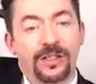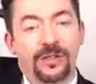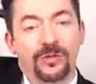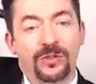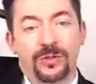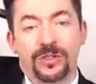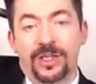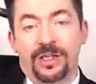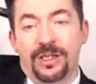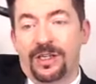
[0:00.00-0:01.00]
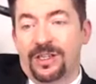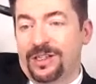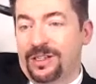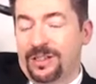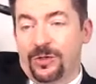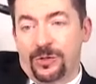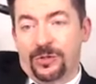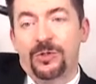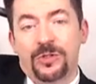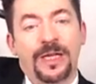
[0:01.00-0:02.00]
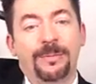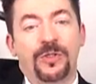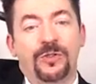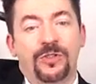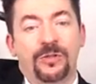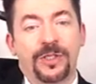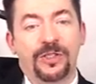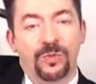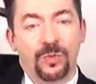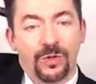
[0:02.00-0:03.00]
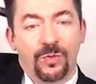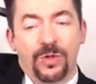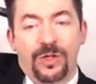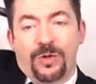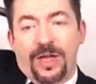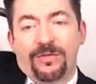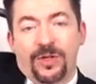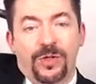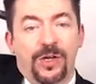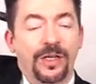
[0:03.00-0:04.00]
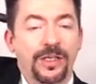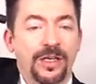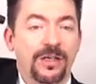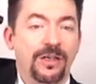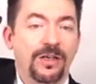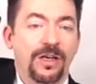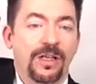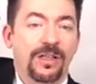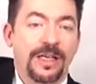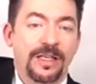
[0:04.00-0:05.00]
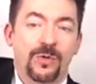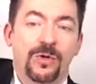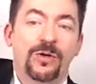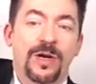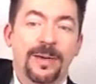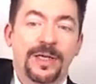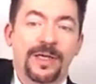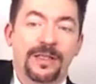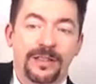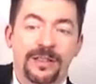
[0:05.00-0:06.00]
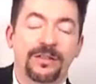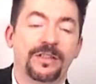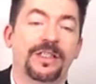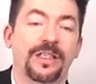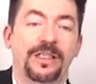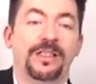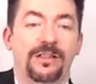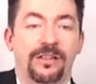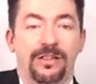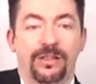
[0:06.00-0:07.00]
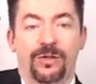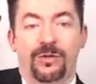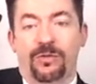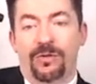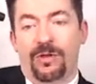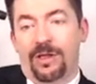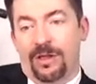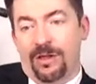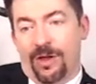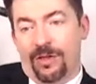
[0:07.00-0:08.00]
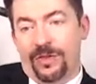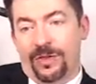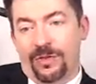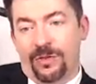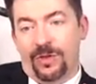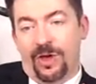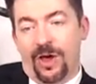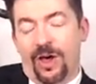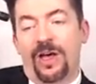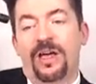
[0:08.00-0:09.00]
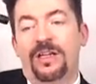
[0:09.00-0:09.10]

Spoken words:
So it's like, you're a 2-time loser, because what do you have going on here that you are grabbing literally, the odd